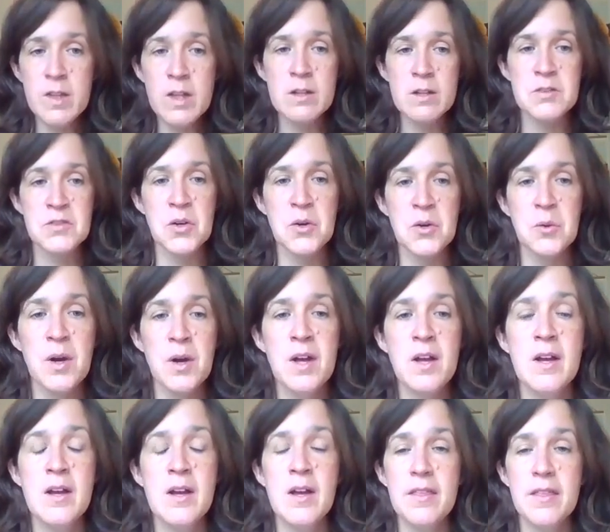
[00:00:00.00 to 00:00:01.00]
So
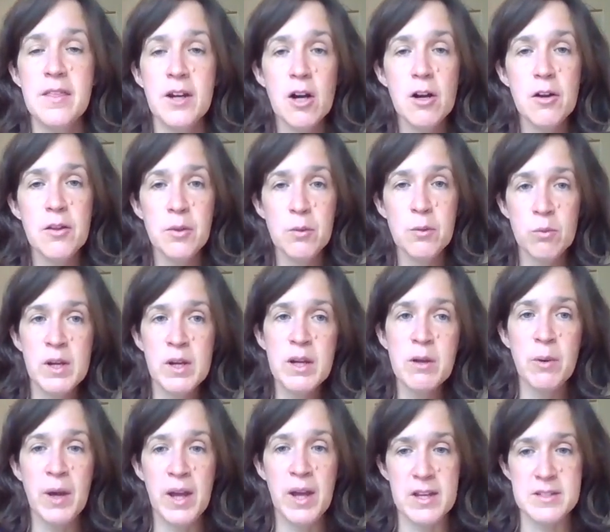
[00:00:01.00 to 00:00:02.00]
there are 3
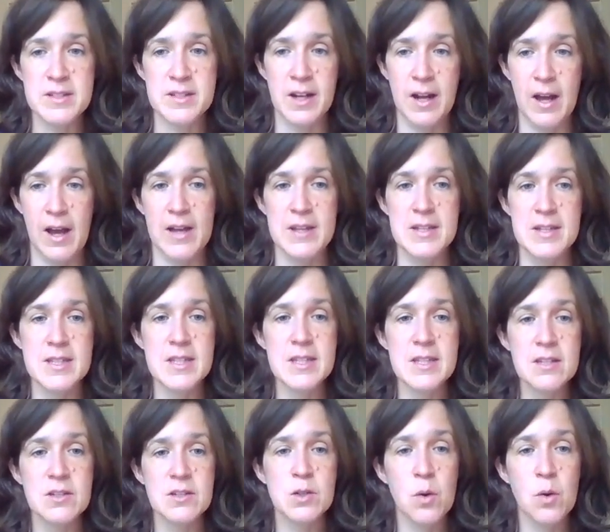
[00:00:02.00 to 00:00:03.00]
ways that I see
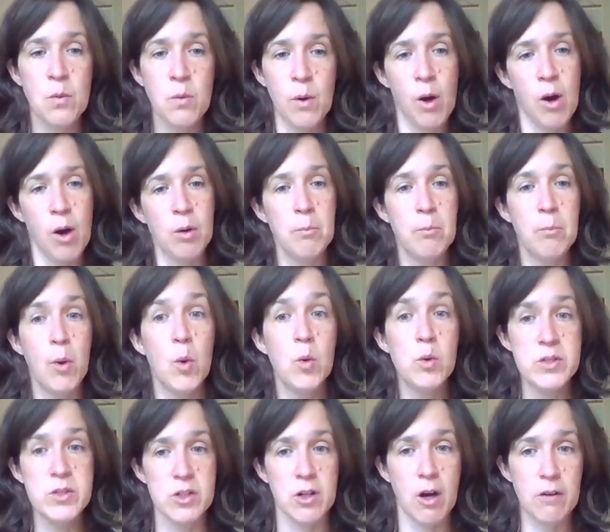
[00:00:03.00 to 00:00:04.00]
this go wrong
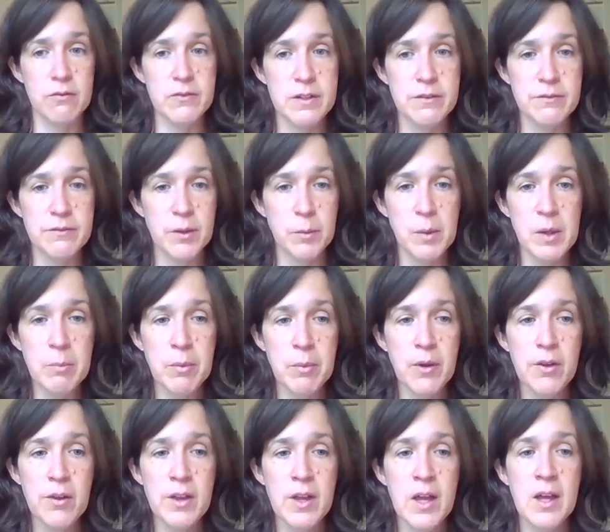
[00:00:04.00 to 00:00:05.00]
most often for
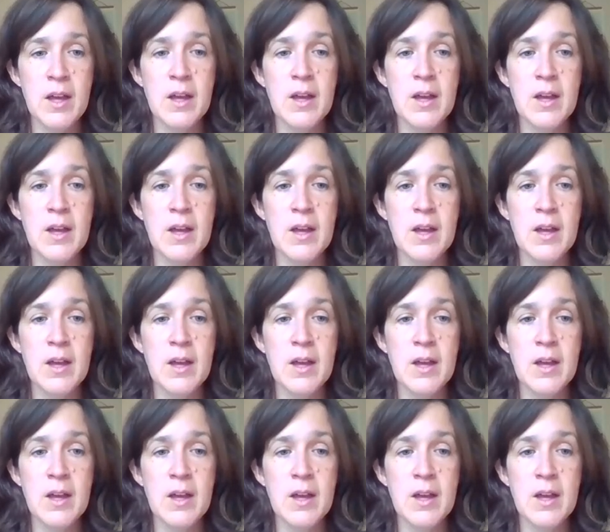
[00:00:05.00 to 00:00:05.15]
people.